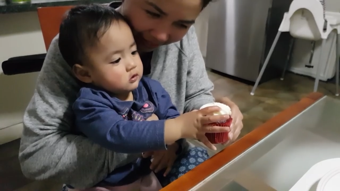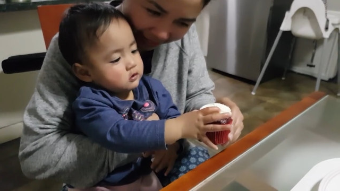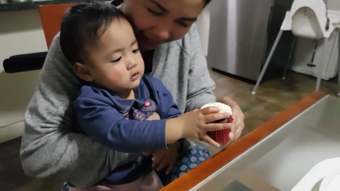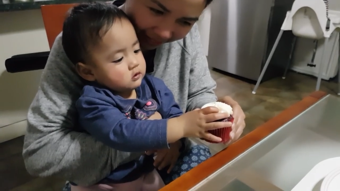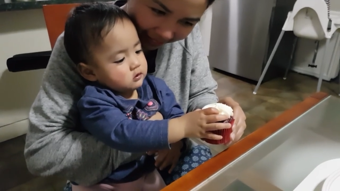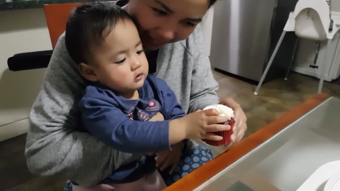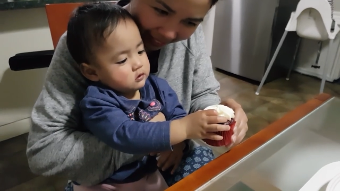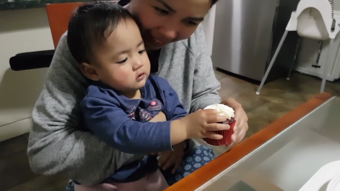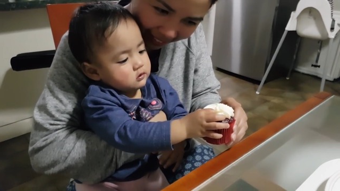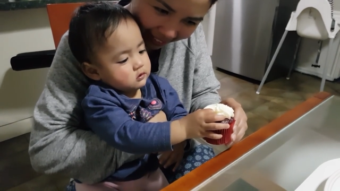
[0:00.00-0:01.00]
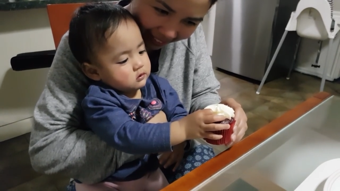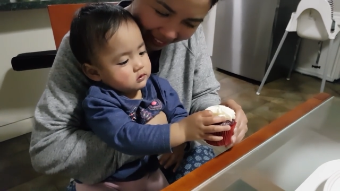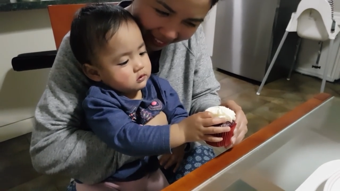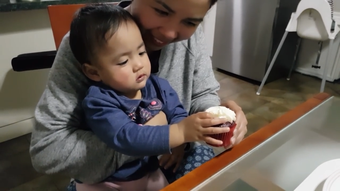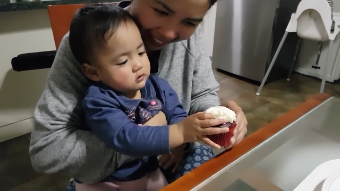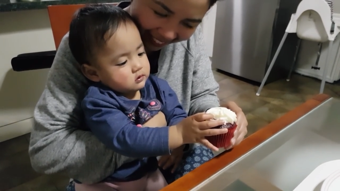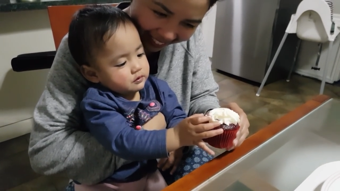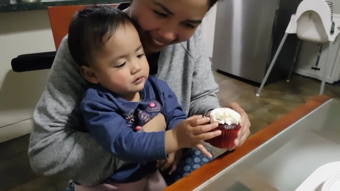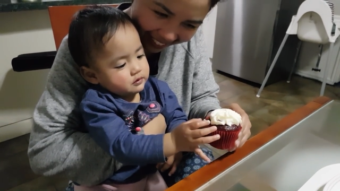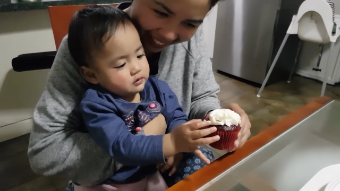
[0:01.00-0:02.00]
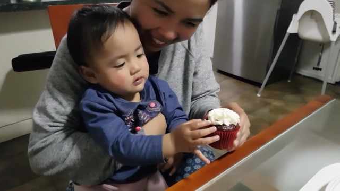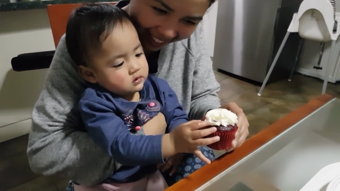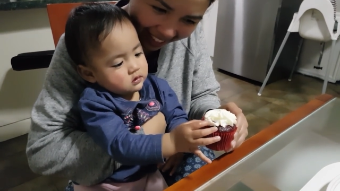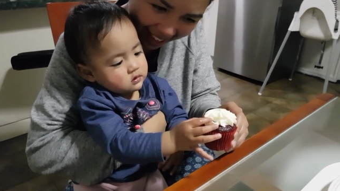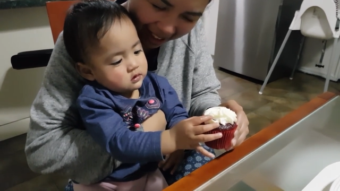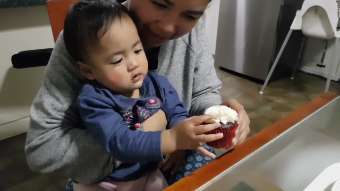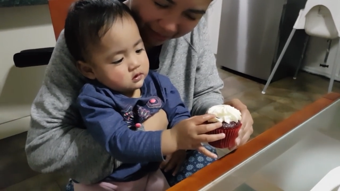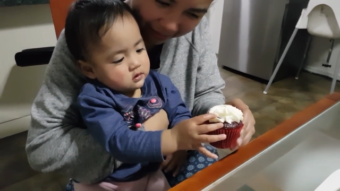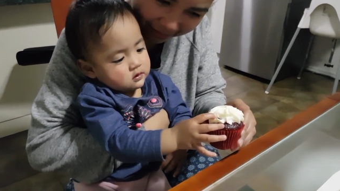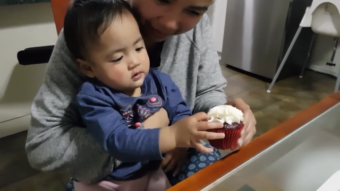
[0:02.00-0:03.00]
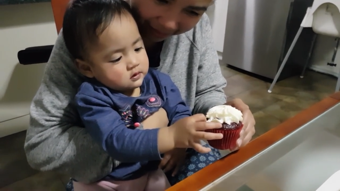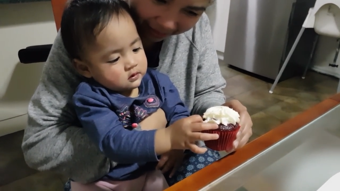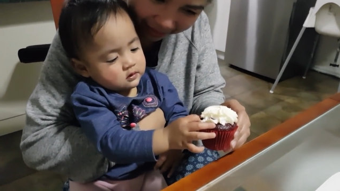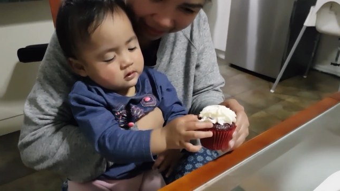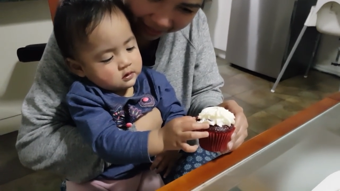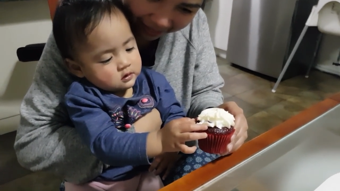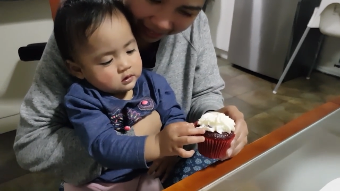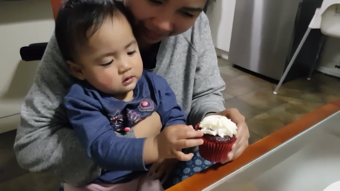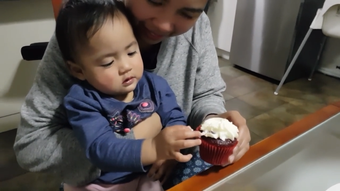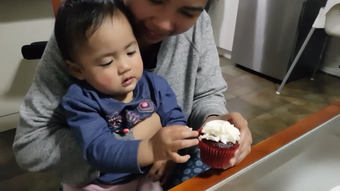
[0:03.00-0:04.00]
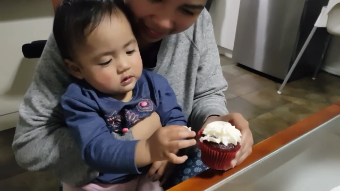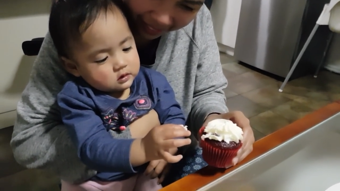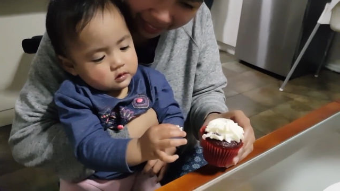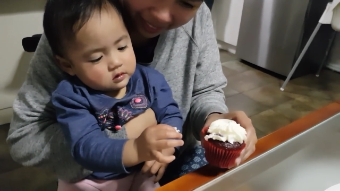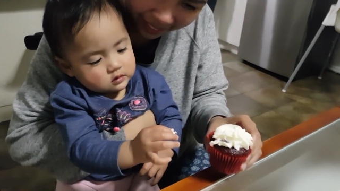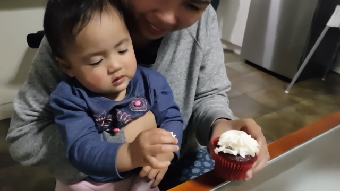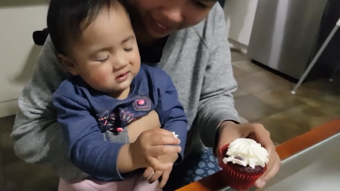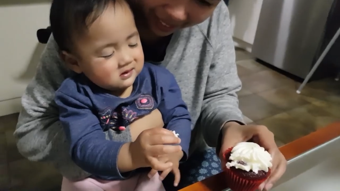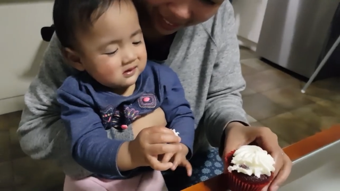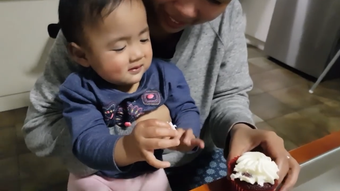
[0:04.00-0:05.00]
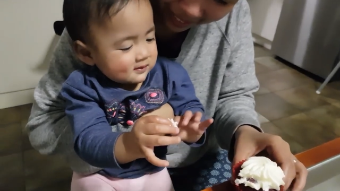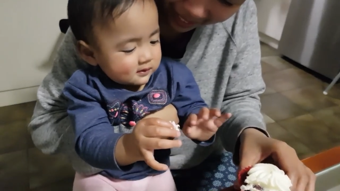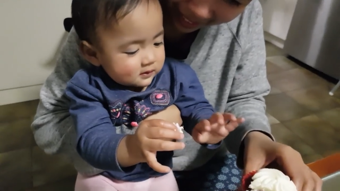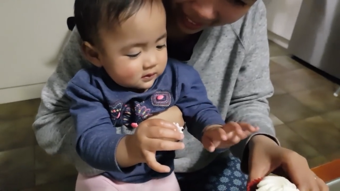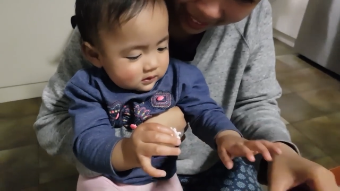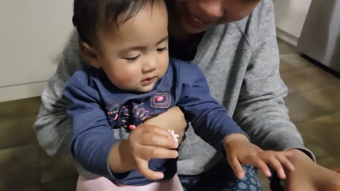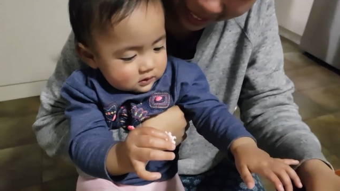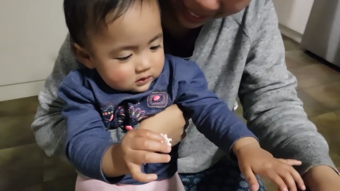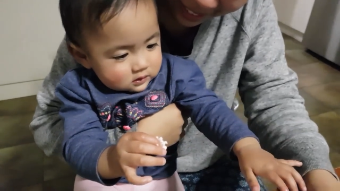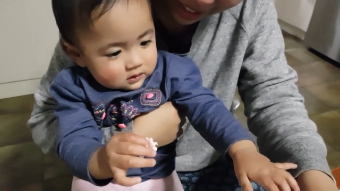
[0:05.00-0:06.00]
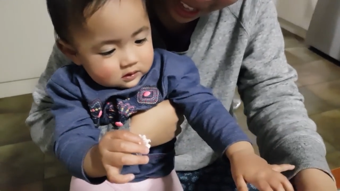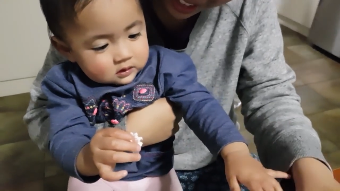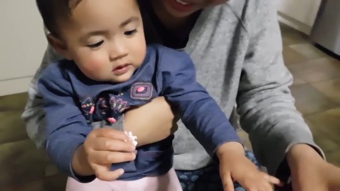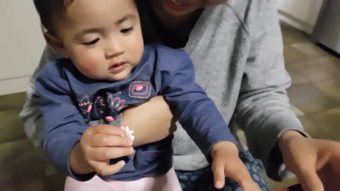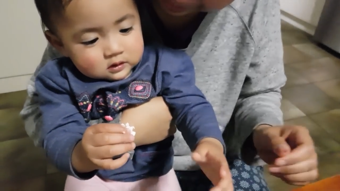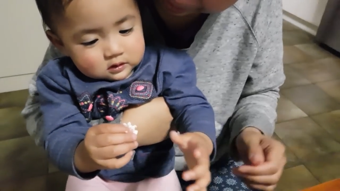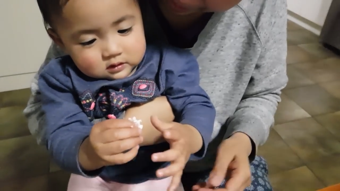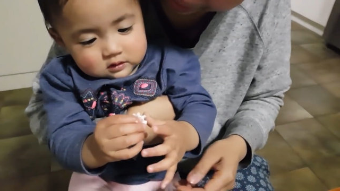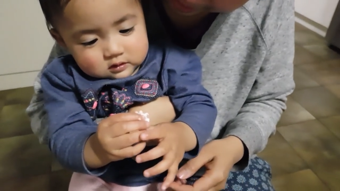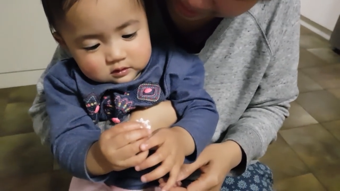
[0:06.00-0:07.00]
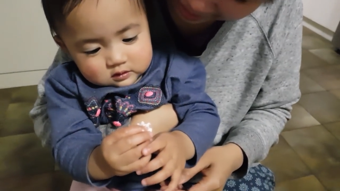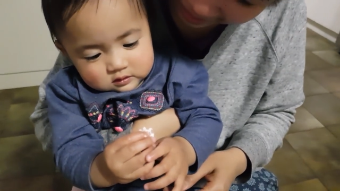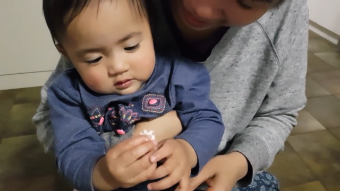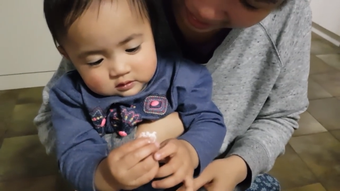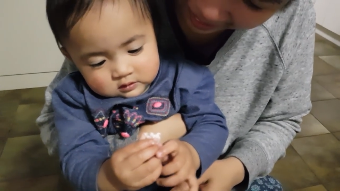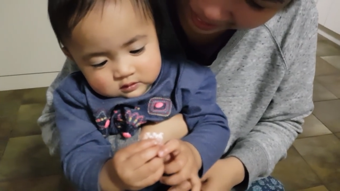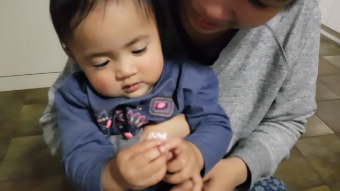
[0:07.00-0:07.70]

(silence)